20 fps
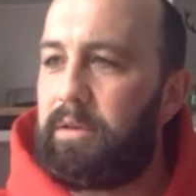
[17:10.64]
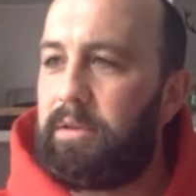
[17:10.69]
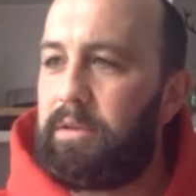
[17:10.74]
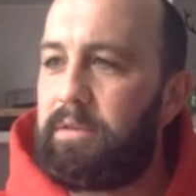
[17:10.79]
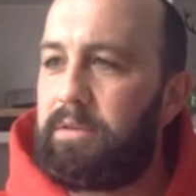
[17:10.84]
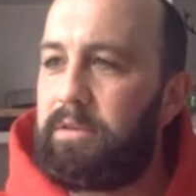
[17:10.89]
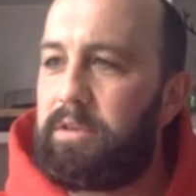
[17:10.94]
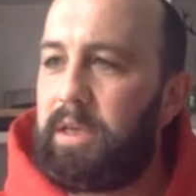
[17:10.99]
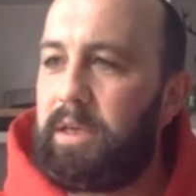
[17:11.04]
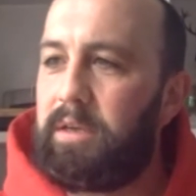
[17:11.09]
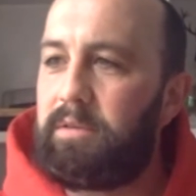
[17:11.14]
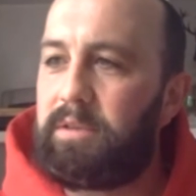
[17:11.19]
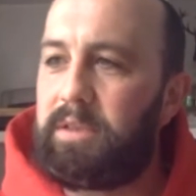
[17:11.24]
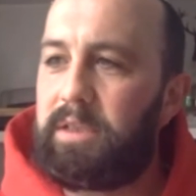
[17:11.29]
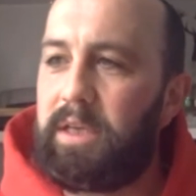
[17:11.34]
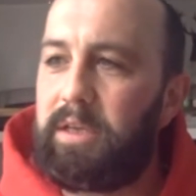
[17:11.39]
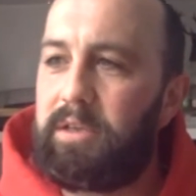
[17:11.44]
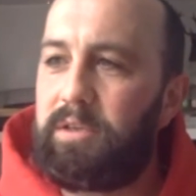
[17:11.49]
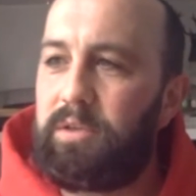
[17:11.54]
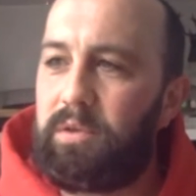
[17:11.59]
child
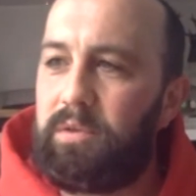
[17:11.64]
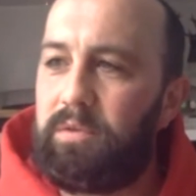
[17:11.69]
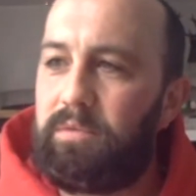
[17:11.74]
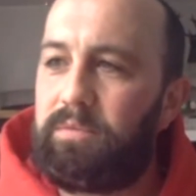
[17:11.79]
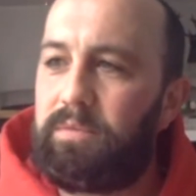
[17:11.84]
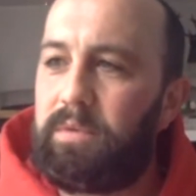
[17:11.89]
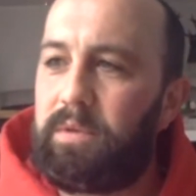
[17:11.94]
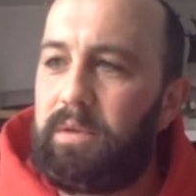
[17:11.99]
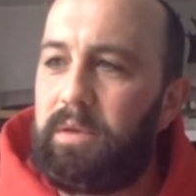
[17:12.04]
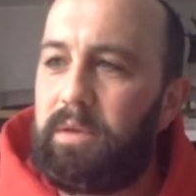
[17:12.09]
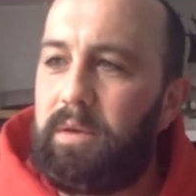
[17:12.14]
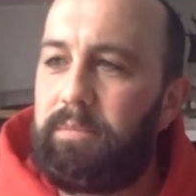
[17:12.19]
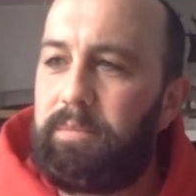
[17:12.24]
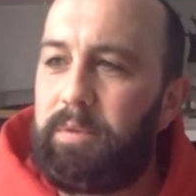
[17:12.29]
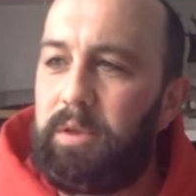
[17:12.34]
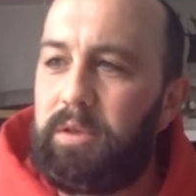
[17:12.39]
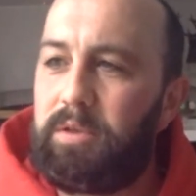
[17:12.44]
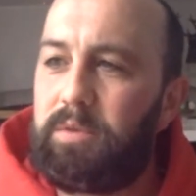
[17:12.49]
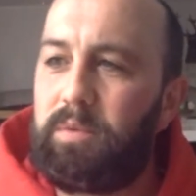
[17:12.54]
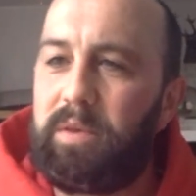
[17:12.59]
sexual
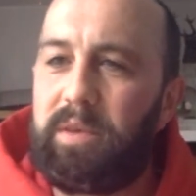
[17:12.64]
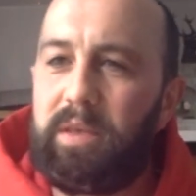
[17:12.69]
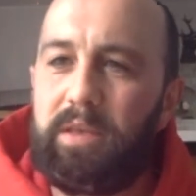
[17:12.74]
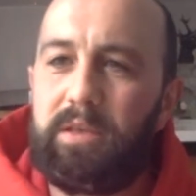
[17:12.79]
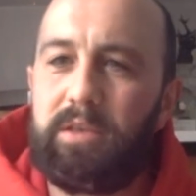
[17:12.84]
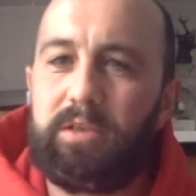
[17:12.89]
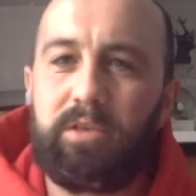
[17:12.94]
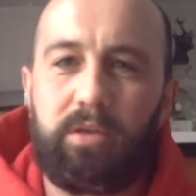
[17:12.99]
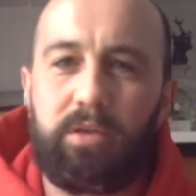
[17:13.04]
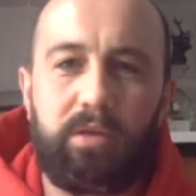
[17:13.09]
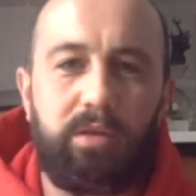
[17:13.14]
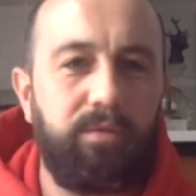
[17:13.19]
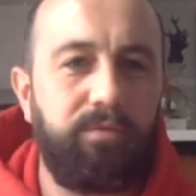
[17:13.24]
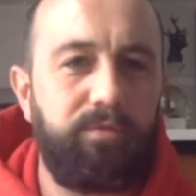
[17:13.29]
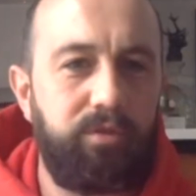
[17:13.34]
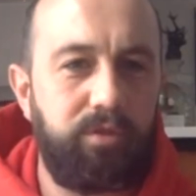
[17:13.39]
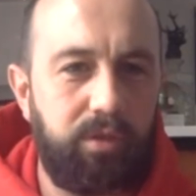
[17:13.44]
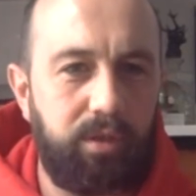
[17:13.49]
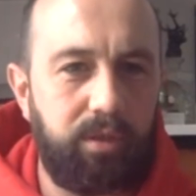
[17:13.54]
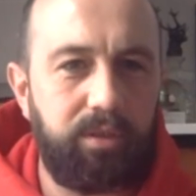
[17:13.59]
abuse within the circle of
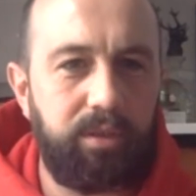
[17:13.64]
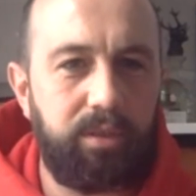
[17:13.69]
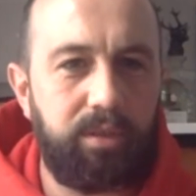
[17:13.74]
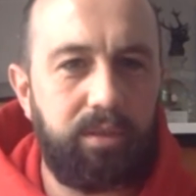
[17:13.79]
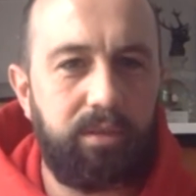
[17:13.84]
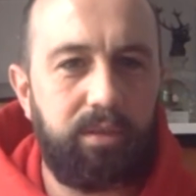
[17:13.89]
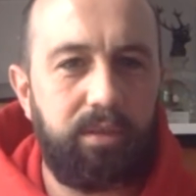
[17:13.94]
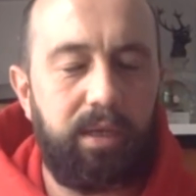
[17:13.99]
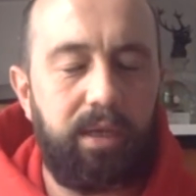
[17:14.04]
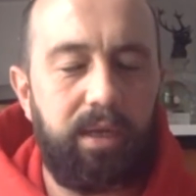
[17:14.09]
trust.